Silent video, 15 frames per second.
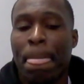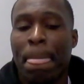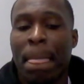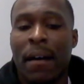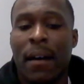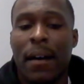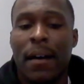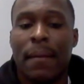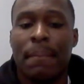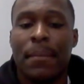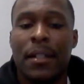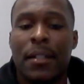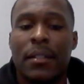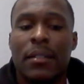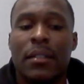Right. right. Uh,
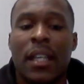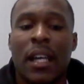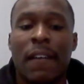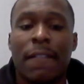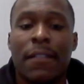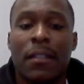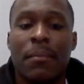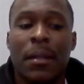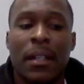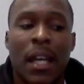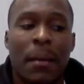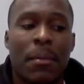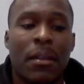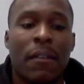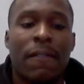but definitely being
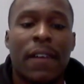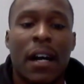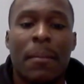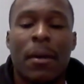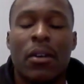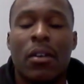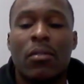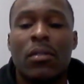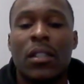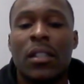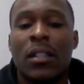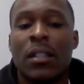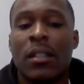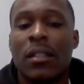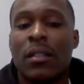able to find my own
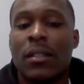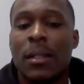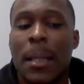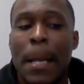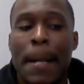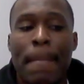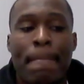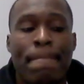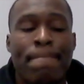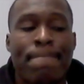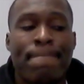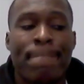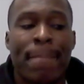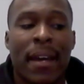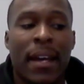leads
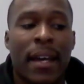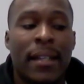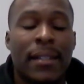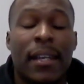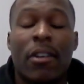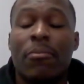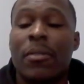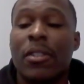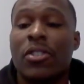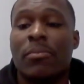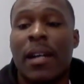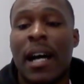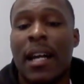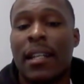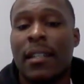has helped me
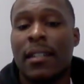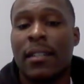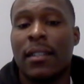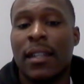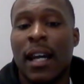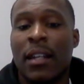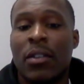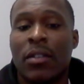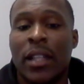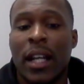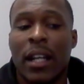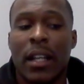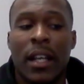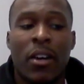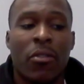dramatically, and I know
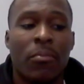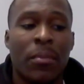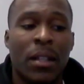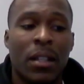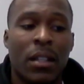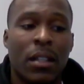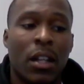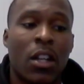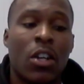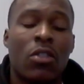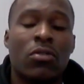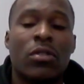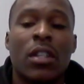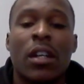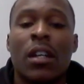that it helped me
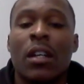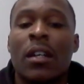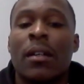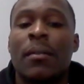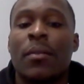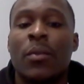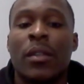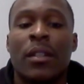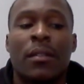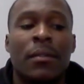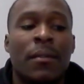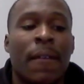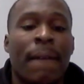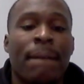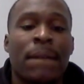long term
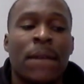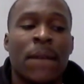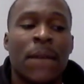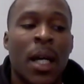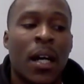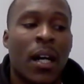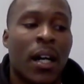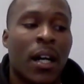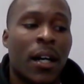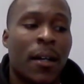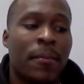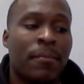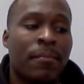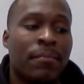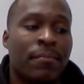with
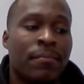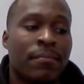um,